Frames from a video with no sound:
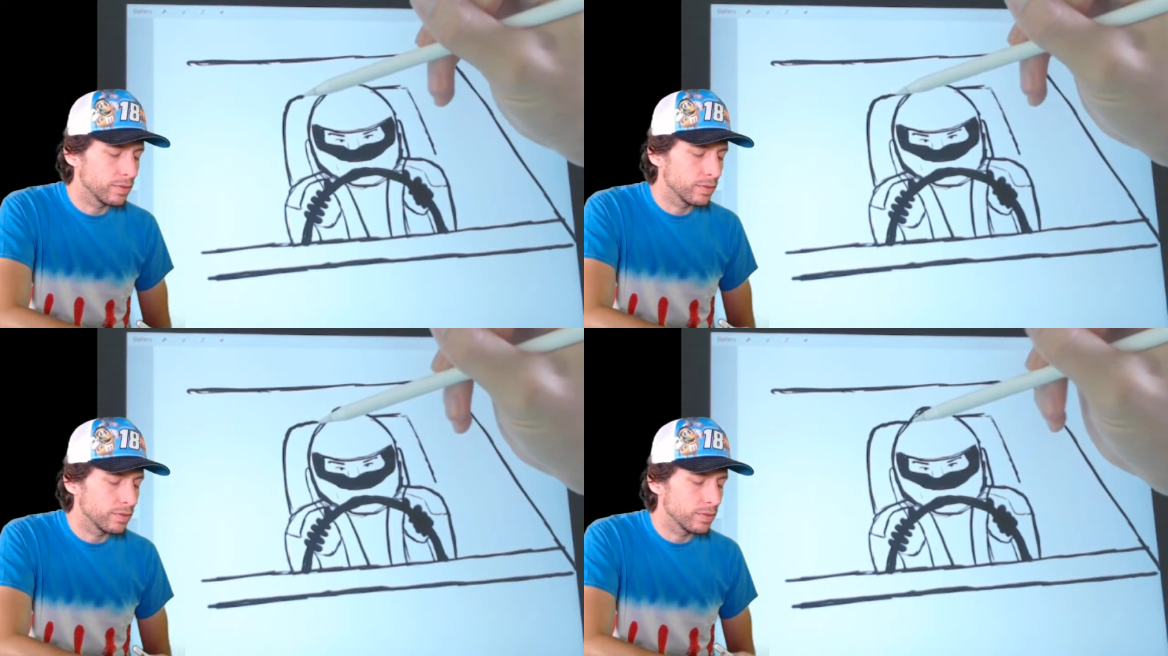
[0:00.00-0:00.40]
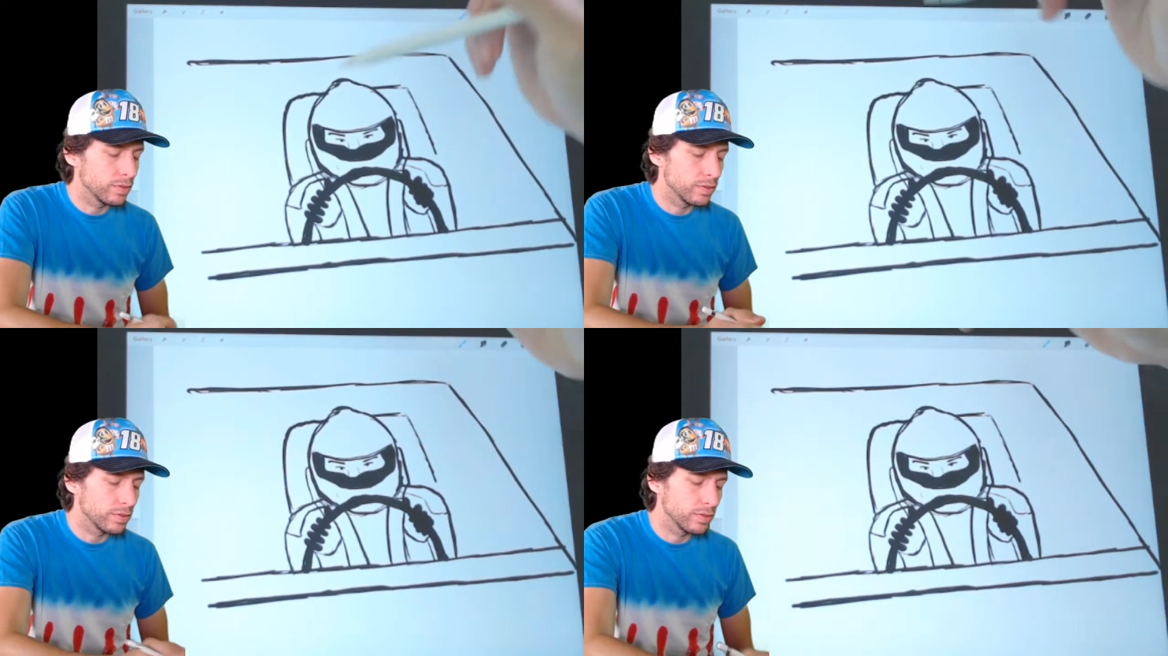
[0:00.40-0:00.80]

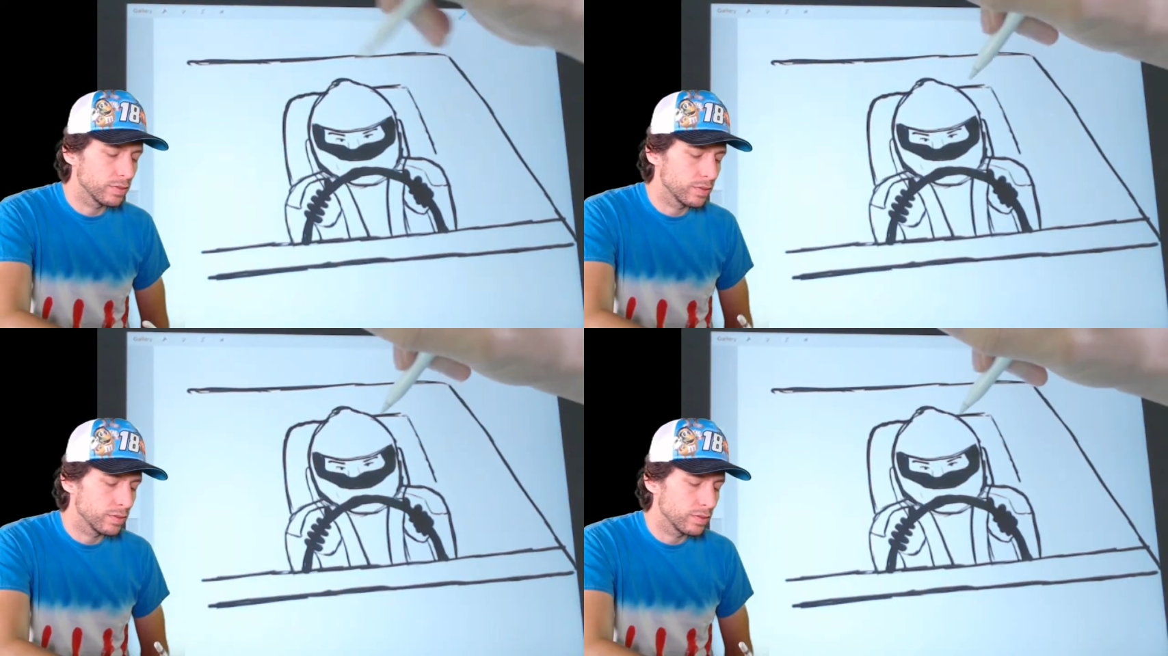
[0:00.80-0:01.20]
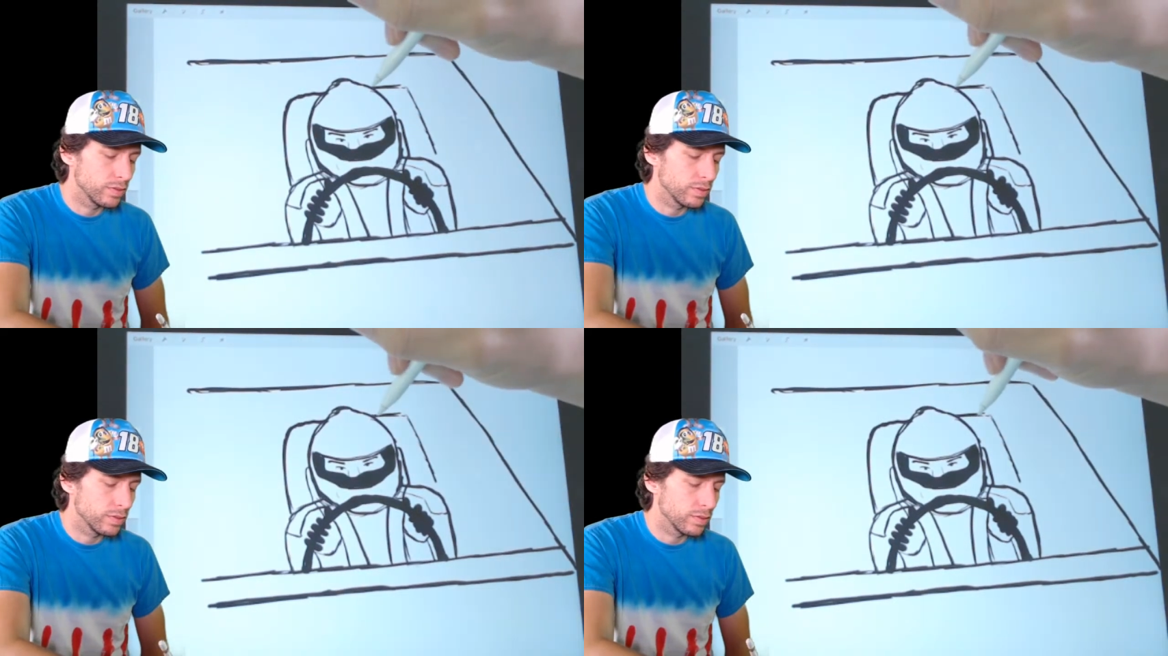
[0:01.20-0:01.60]

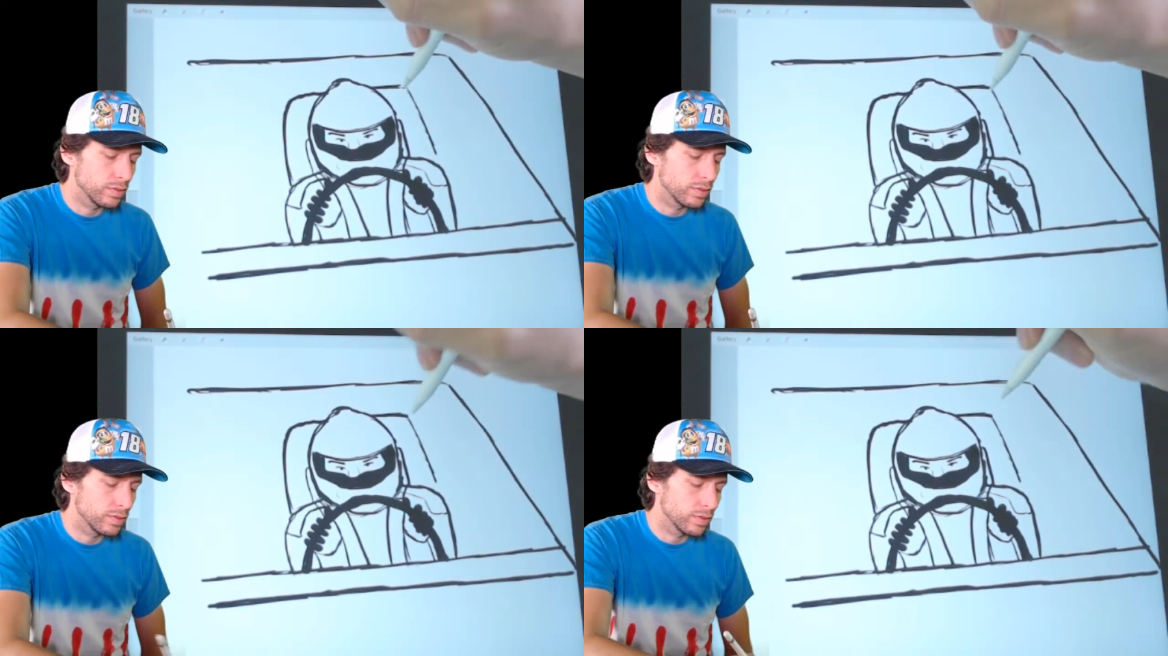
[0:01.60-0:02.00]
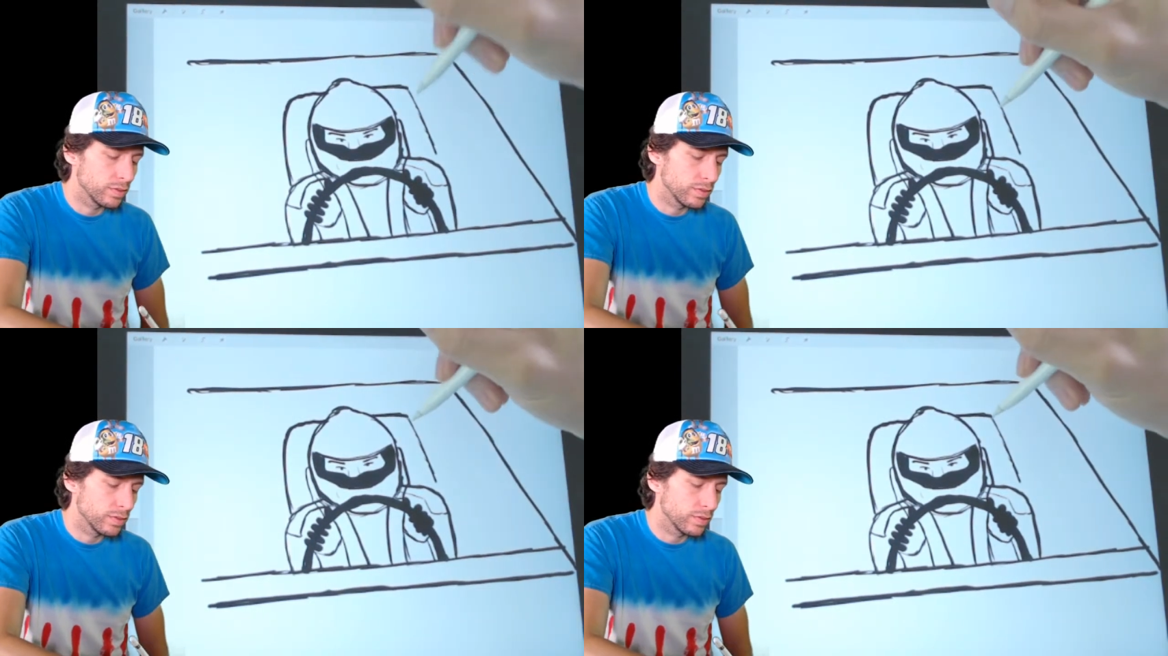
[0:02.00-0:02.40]

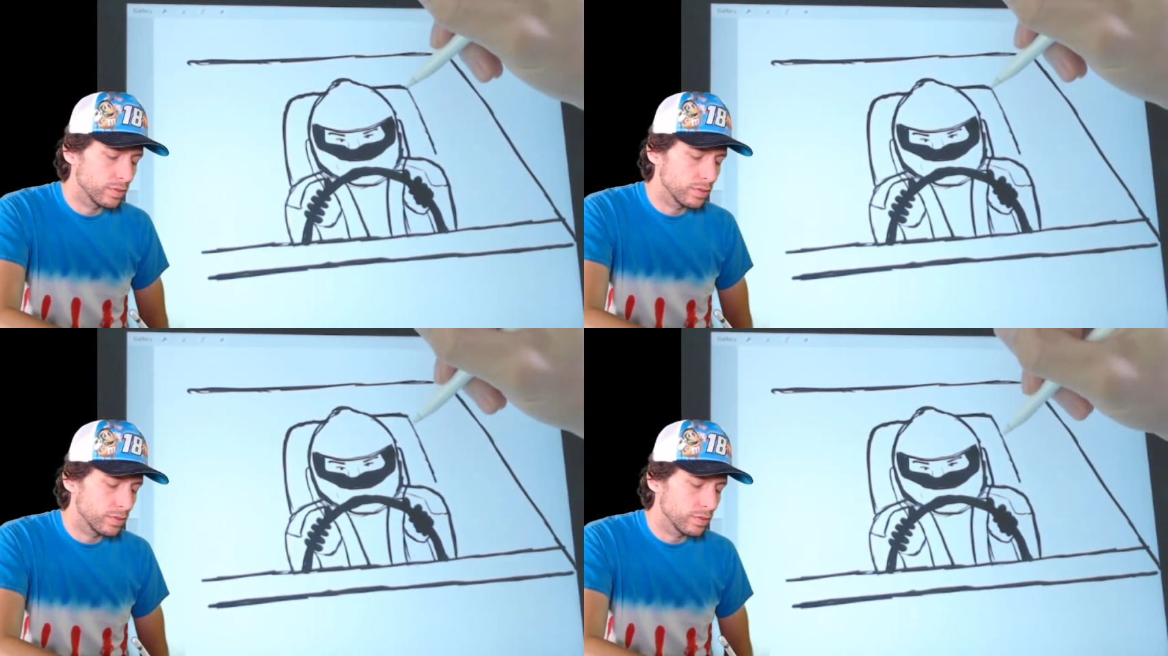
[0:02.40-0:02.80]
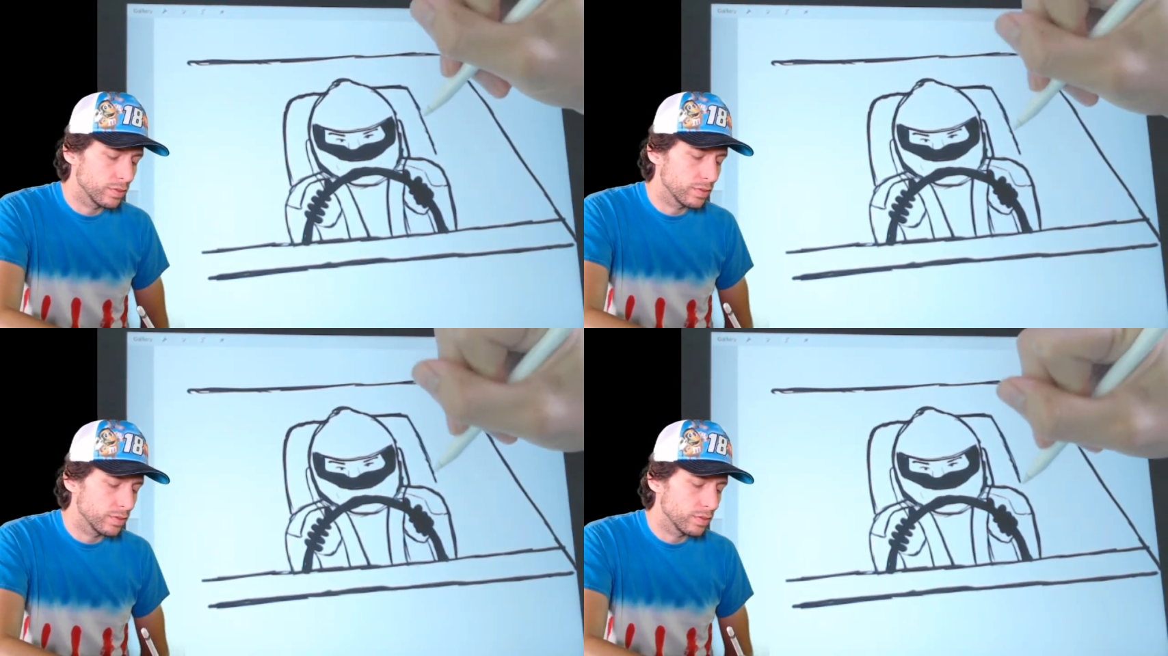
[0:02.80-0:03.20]

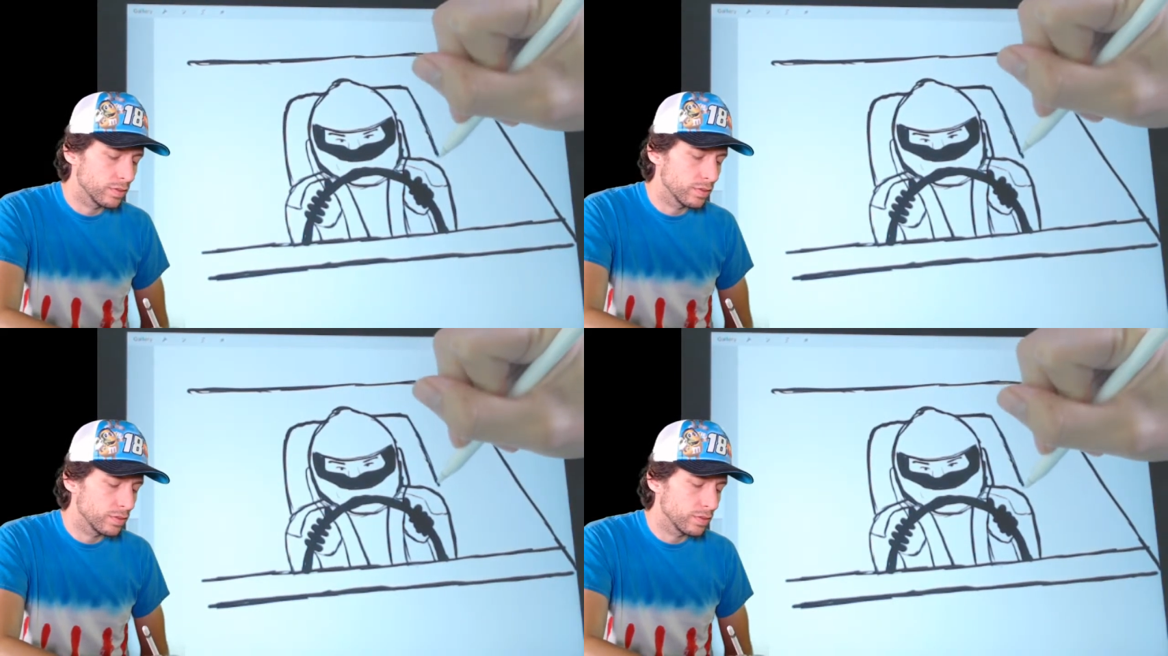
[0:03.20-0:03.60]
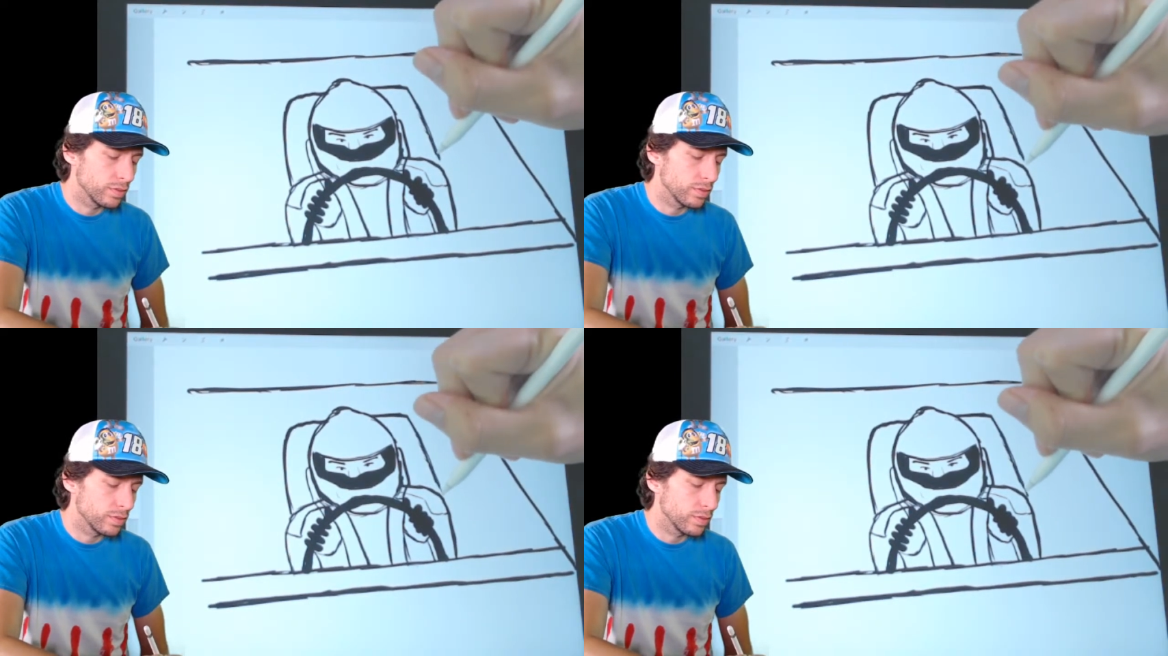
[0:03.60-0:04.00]

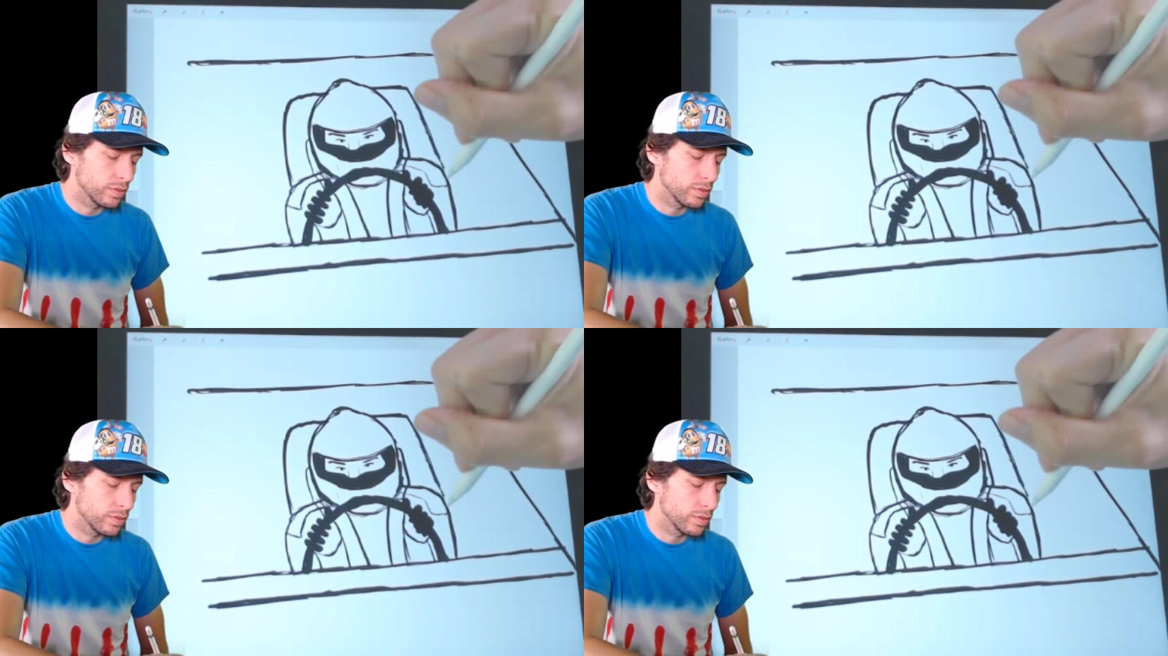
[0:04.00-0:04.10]
[no speech]